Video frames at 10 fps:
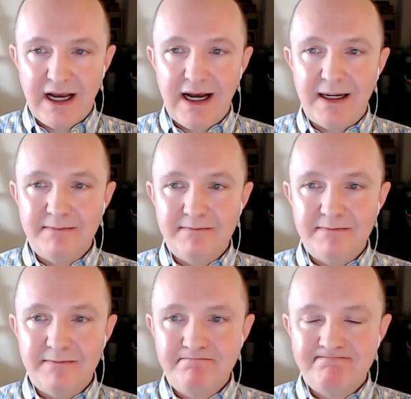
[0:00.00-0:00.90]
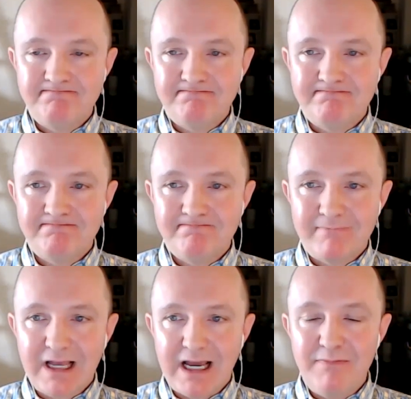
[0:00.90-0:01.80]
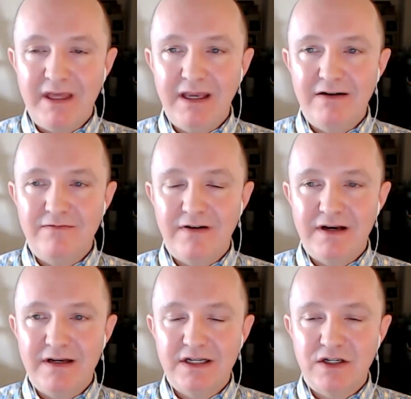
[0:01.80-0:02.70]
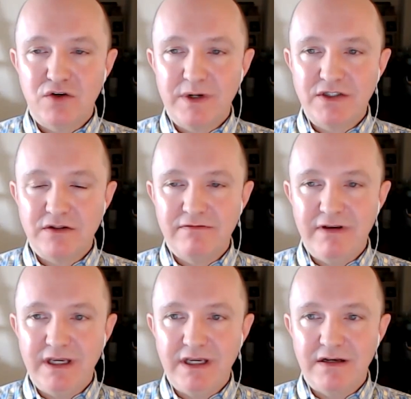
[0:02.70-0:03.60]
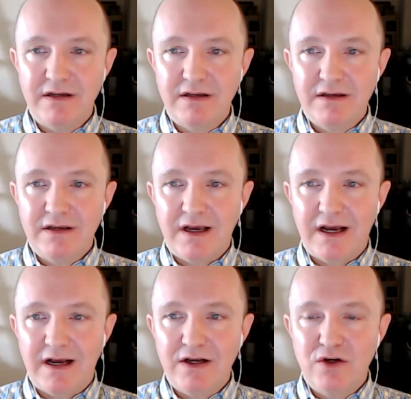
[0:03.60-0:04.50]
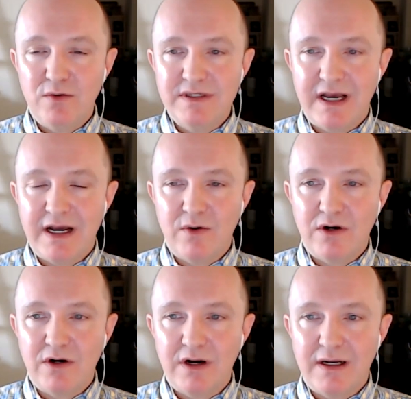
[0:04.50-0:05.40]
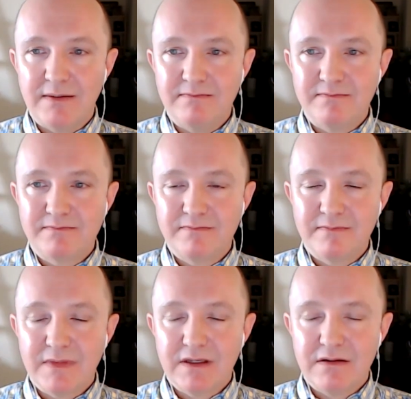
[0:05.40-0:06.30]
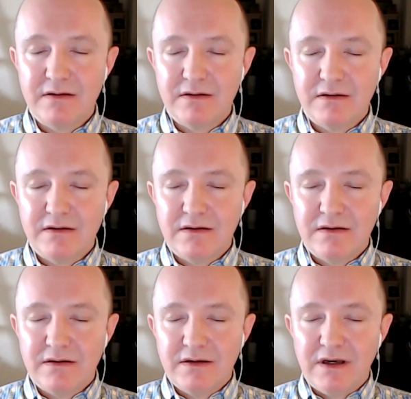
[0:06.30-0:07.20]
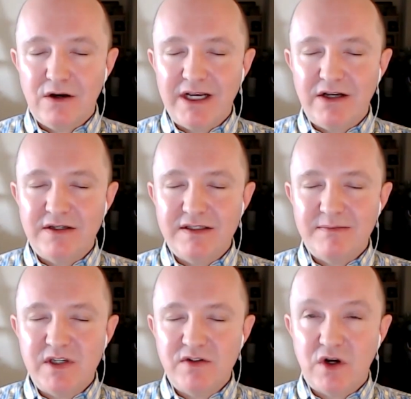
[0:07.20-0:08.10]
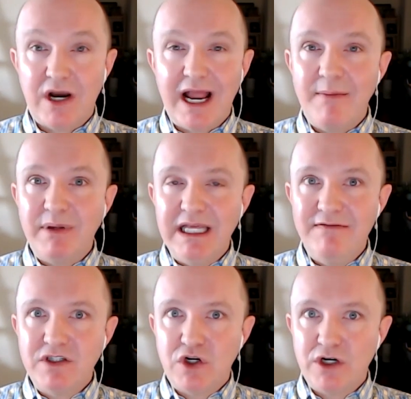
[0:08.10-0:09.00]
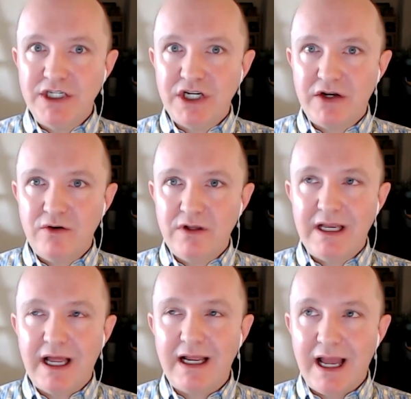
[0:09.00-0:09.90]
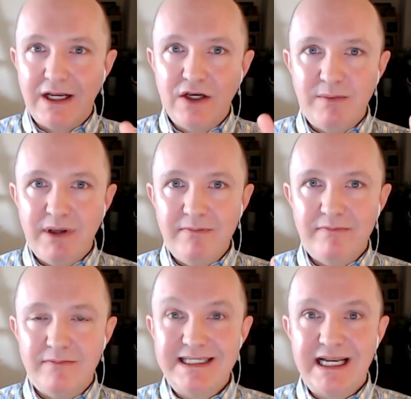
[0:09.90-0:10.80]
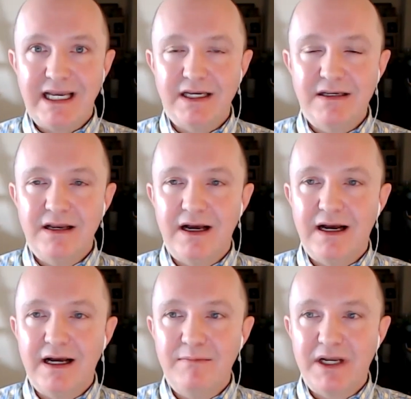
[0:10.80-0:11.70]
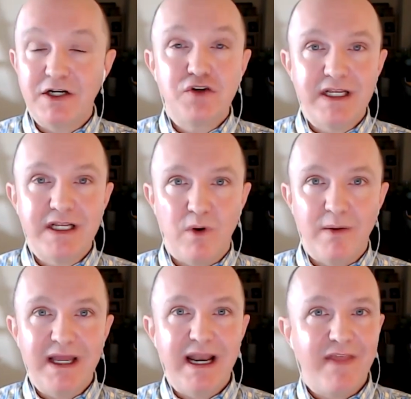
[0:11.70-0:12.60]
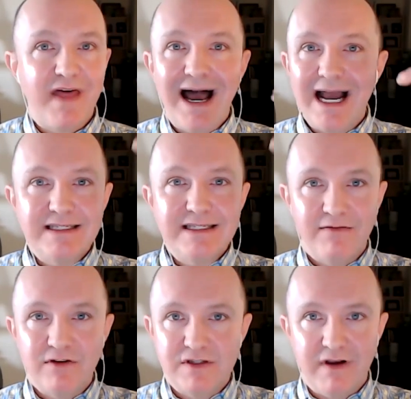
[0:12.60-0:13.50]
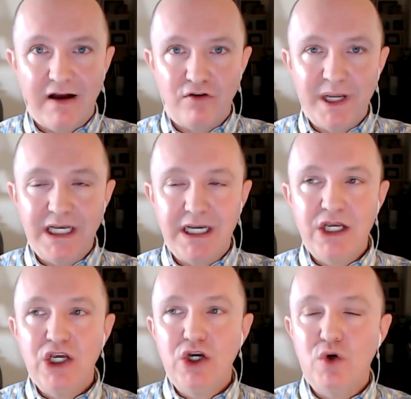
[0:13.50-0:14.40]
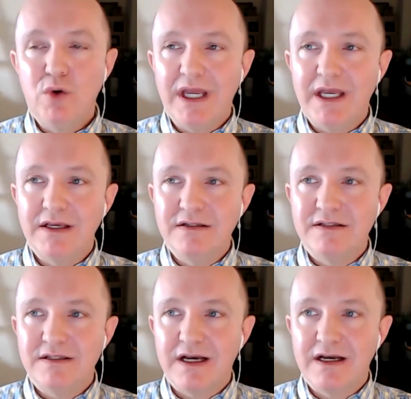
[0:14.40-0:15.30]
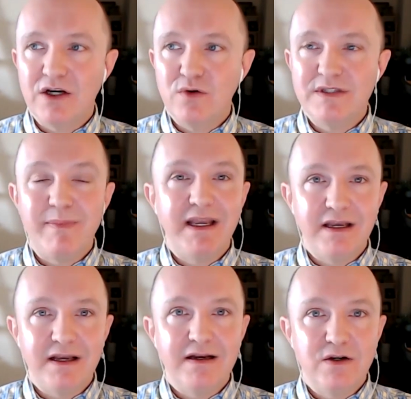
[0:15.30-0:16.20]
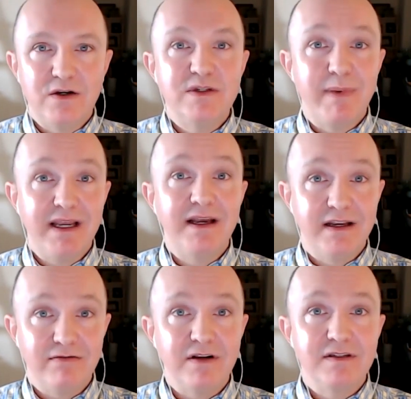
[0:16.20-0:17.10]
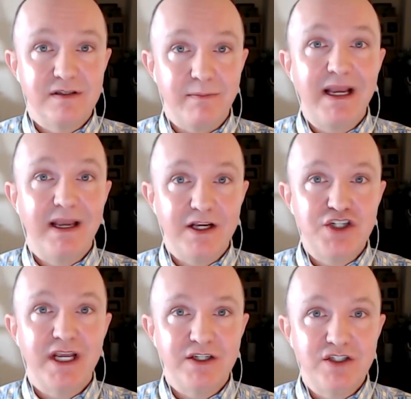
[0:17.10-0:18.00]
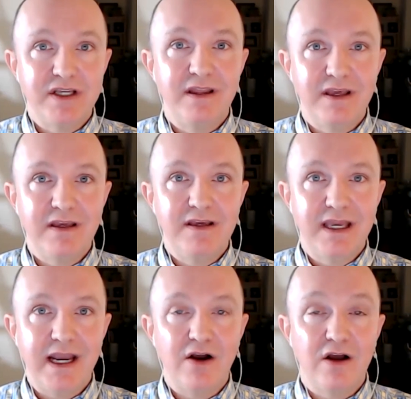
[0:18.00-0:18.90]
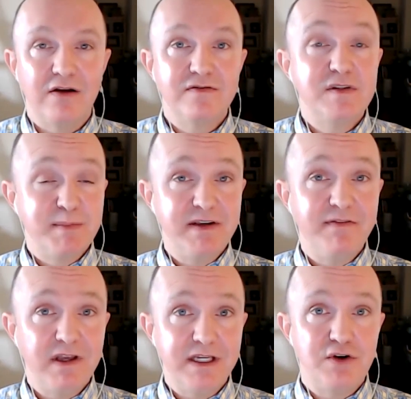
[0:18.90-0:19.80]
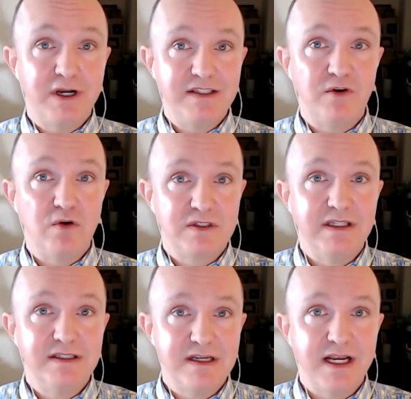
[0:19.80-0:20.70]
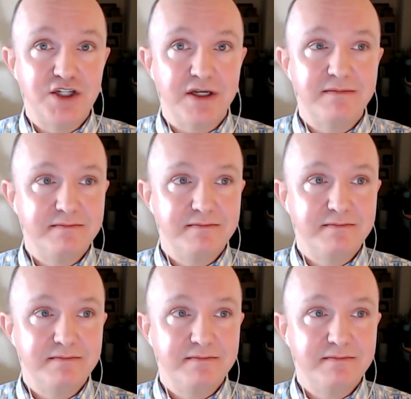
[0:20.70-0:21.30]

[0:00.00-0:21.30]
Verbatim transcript: Um, I'm thinking of uh, Dr. Rachel Levine, uh, who is our, um, oh my goodness, I'm so sorry. I believe Attorney General, I, I, I could be mistaken, uh, but a trans woman at the highest levels of government who is uh, who is making a who is making a difference, making a change in the care of specifically trans folks in this nation.